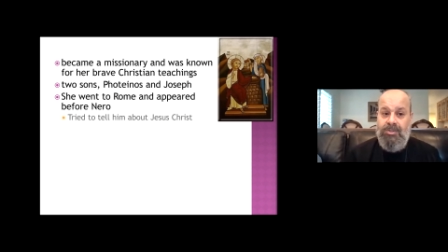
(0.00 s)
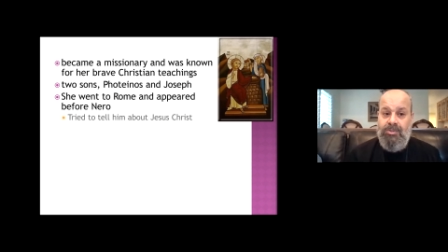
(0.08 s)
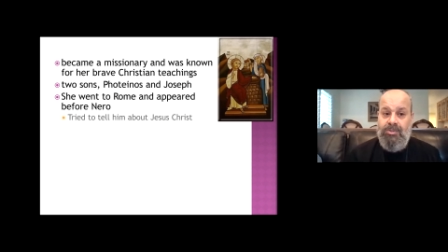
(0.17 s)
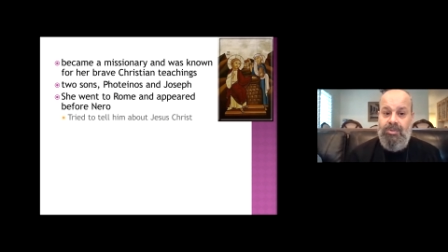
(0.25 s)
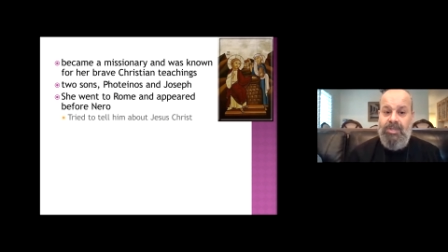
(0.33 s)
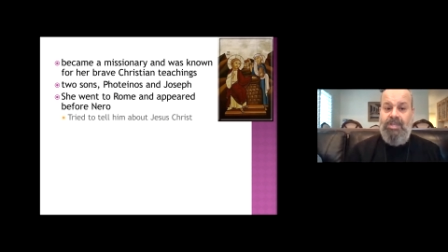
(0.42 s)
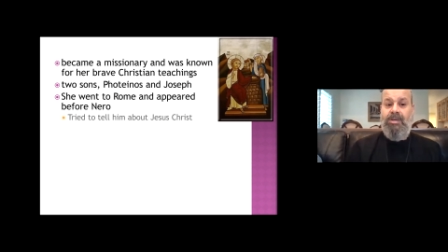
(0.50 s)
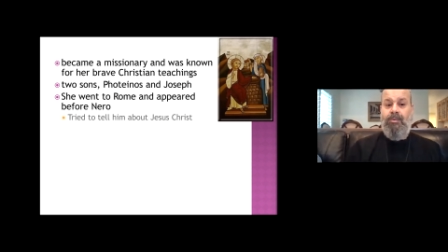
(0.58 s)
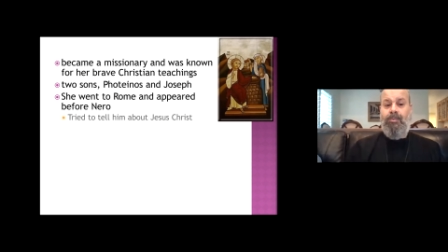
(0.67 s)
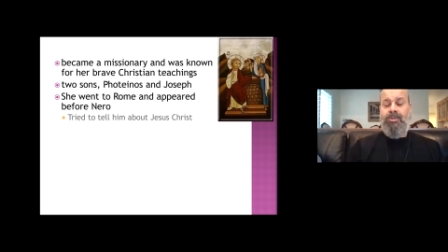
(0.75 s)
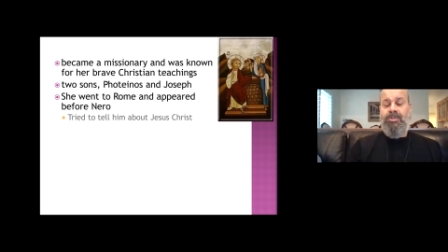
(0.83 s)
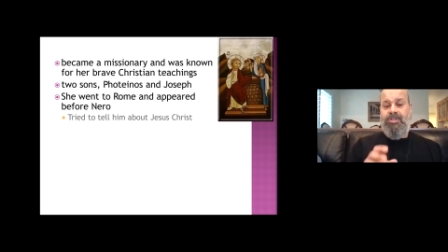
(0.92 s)
so he,
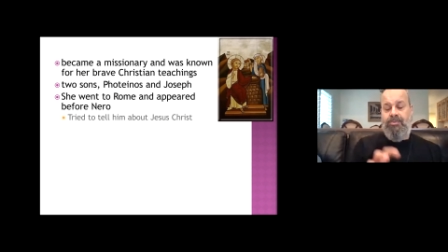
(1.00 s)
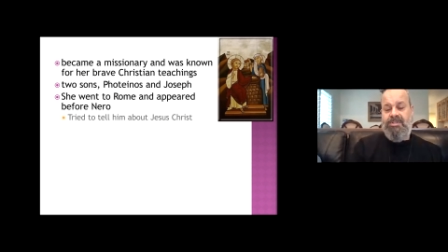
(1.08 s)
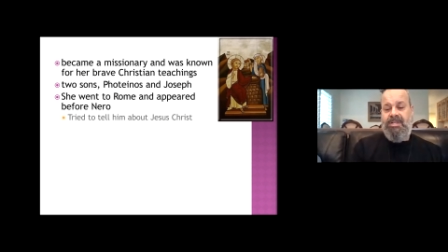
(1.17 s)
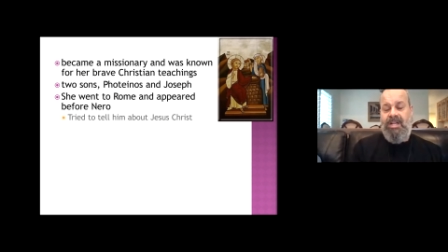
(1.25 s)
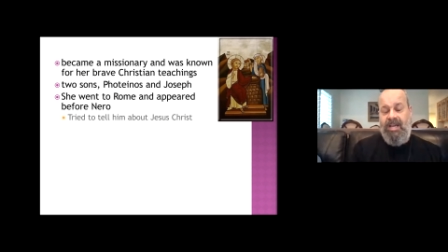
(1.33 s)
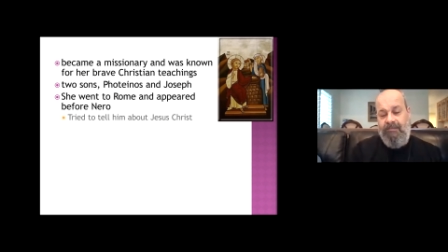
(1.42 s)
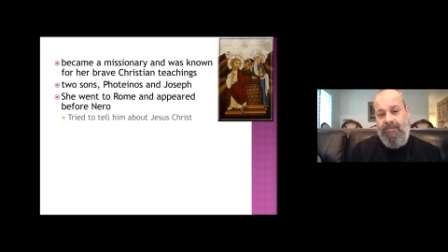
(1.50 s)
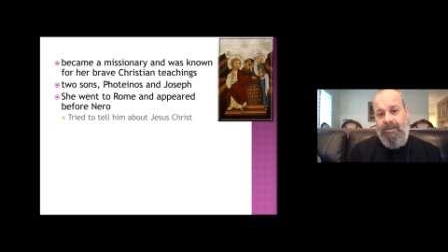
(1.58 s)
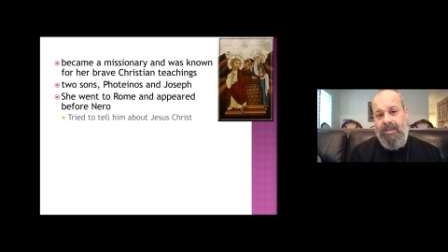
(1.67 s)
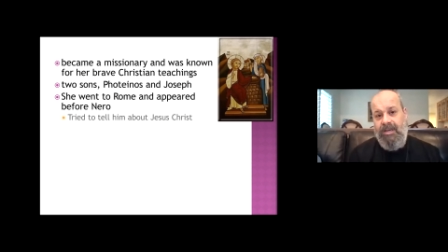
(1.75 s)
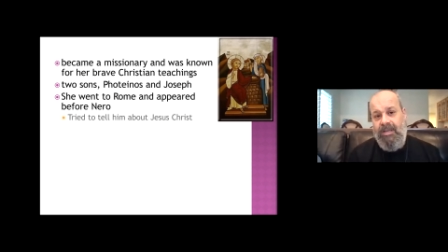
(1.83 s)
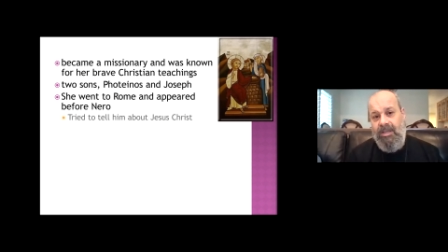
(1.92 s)
when she was in
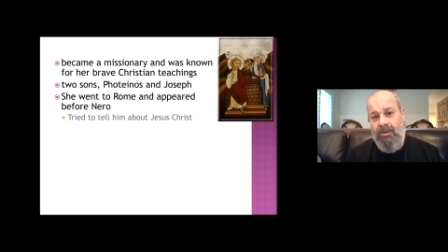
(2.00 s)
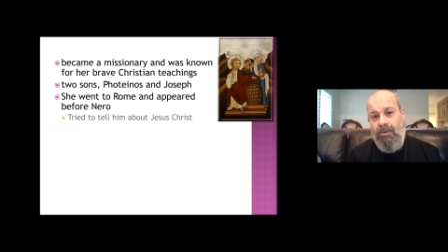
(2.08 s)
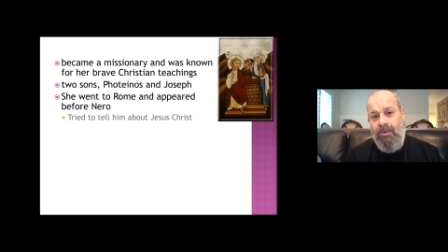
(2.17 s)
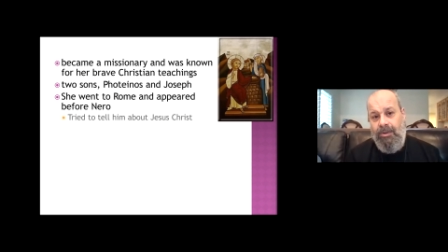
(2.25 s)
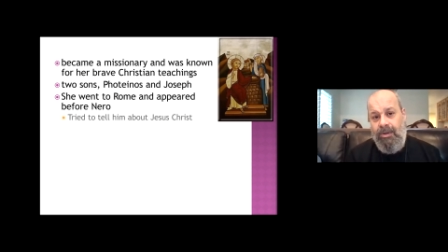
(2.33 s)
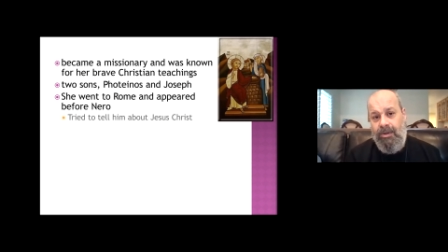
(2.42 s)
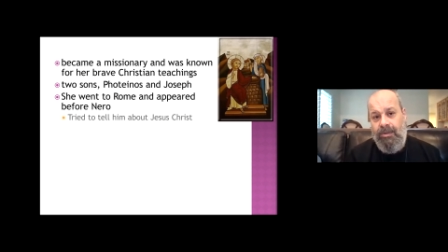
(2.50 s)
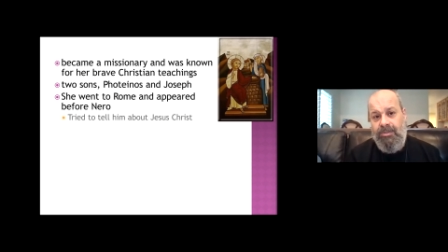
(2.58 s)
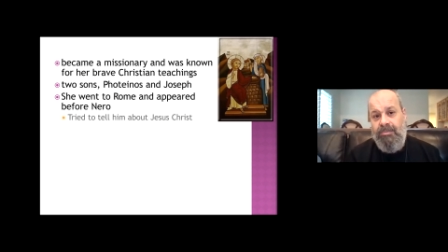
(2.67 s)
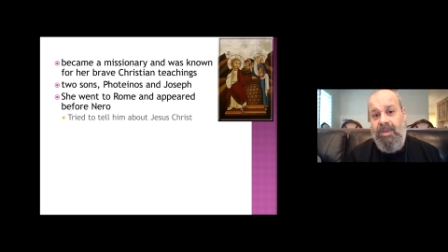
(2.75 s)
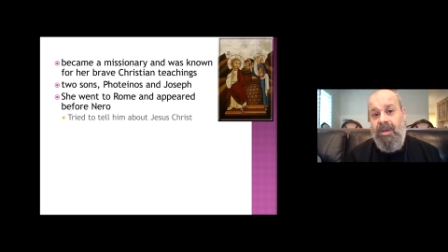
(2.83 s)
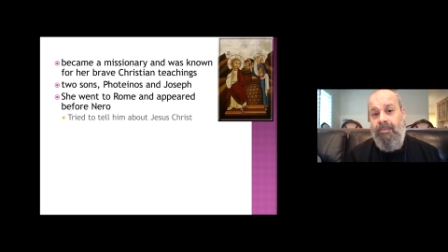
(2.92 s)
Africa, he ordered her to
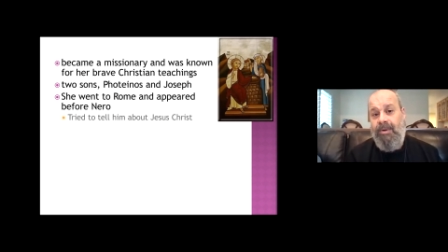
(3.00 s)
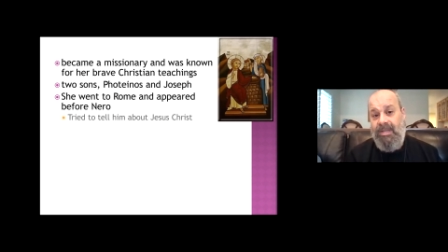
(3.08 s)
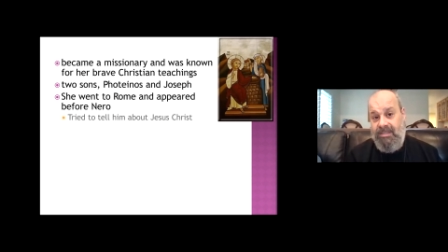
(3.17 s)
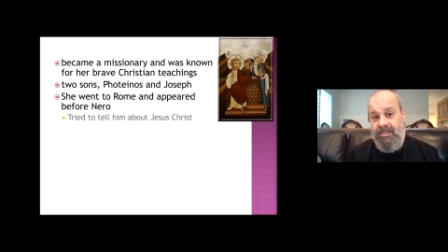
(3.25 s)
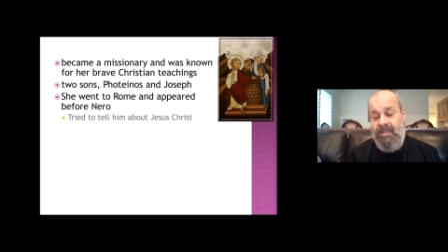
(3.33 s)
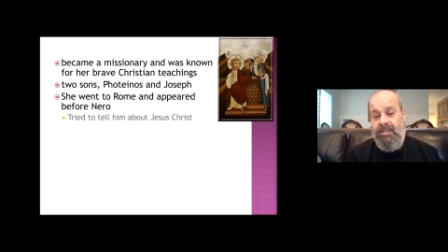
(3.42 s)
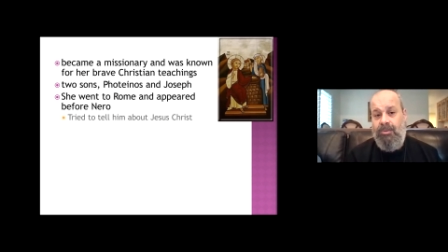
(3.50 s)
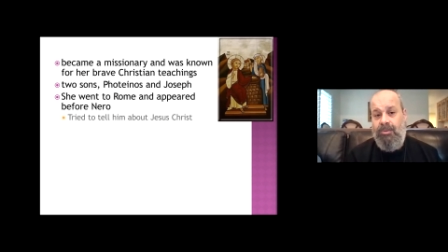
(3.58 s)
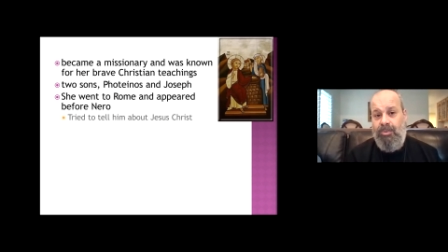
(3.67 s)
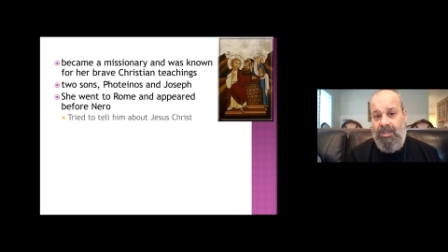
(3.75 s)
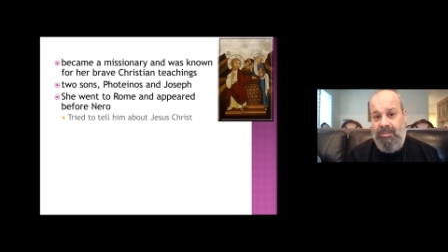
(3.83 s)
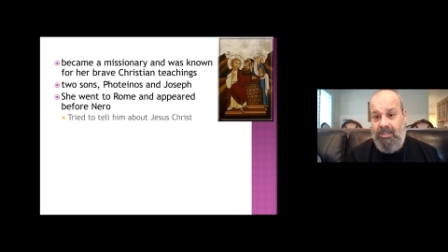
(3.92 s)
be arrested and to
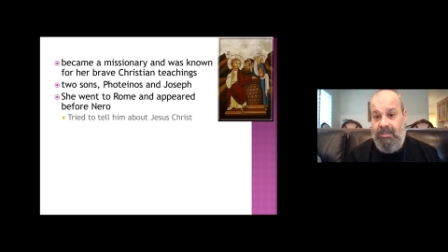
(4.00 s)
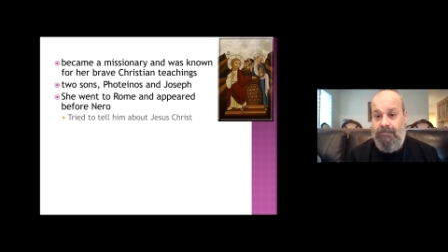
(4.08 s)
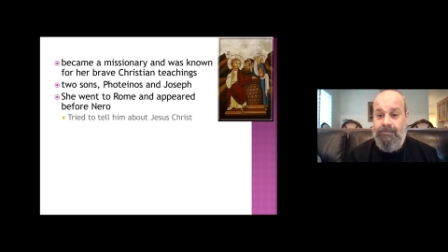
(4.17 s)
brought him.